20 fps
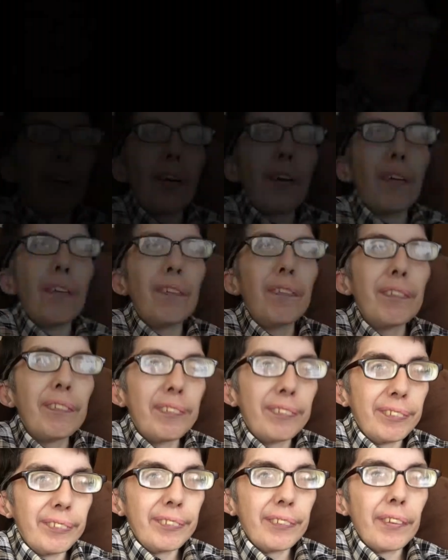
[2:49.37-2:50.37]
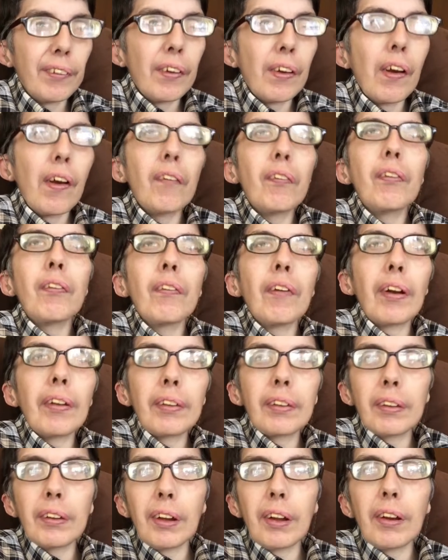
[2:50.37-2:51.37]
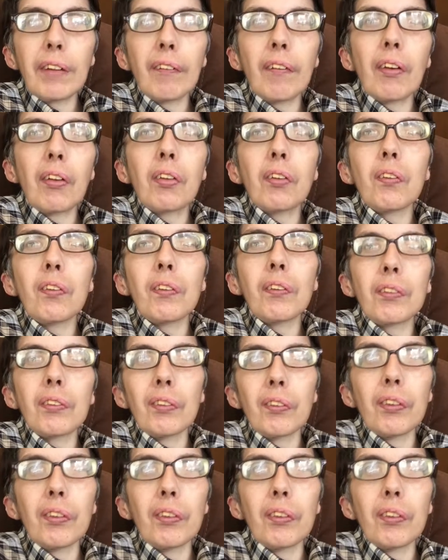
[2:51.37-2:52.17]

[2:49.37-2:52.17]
No. If you read any of my stories,